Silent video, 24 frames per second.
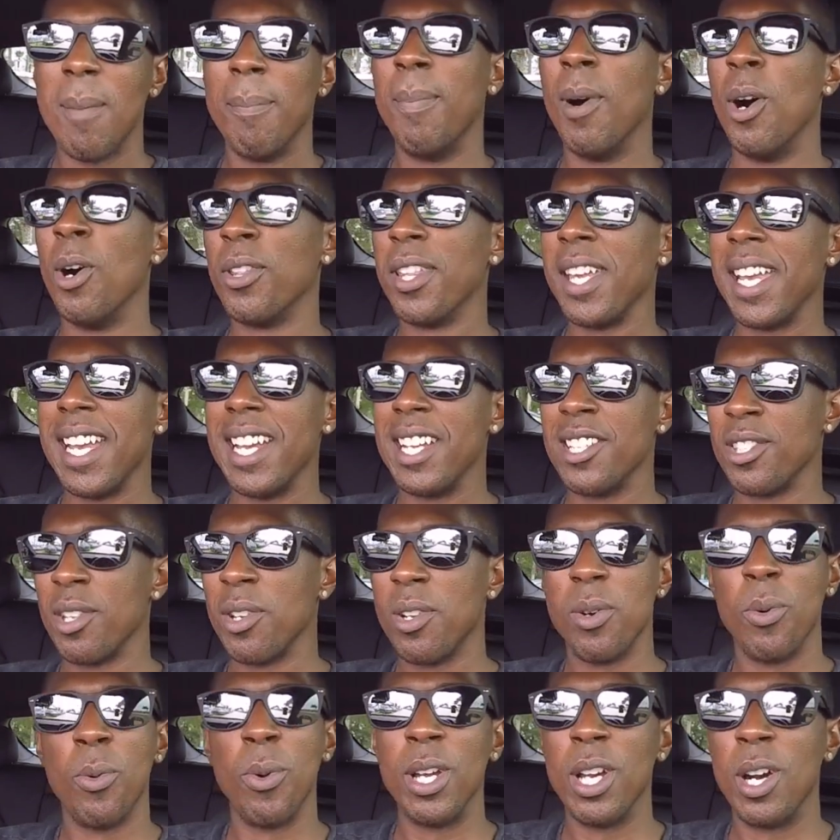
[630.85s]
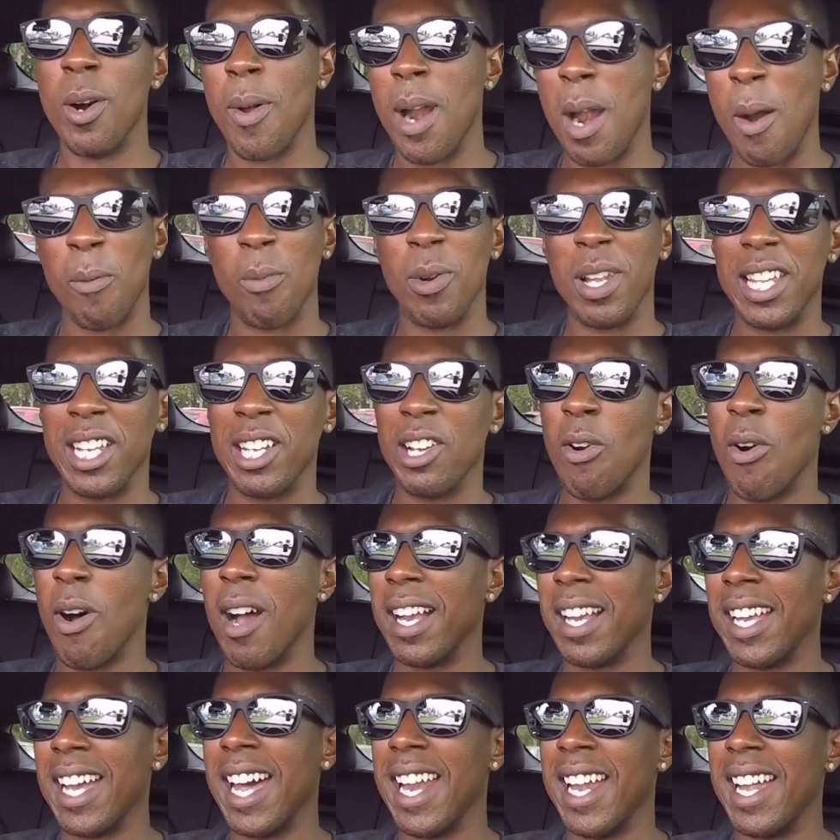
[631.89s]
both hands on the wheel when I'm really
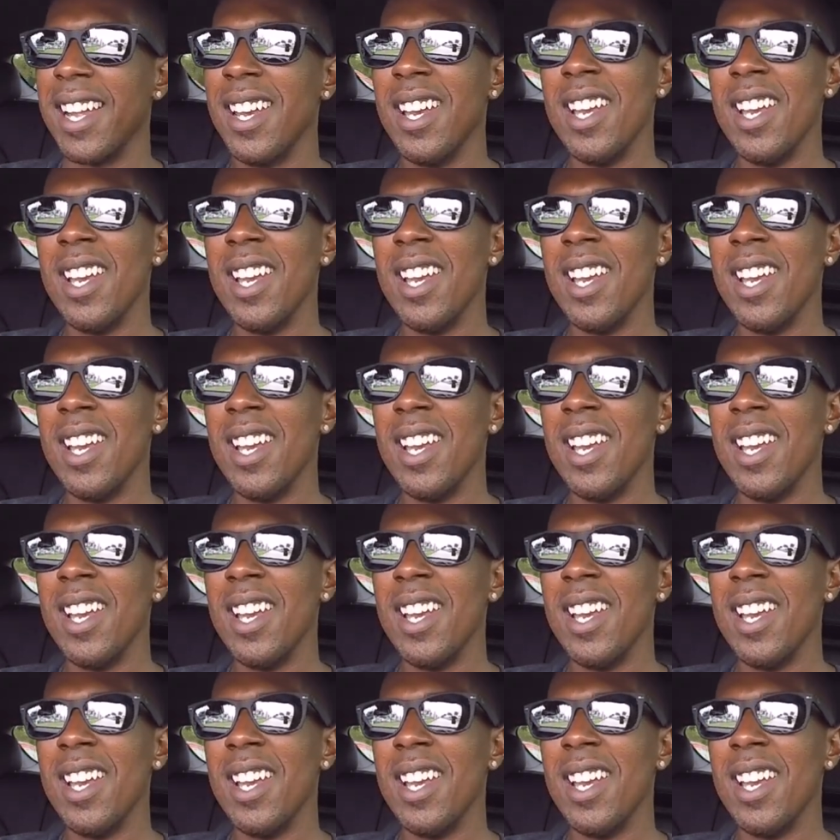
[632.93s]
going at it.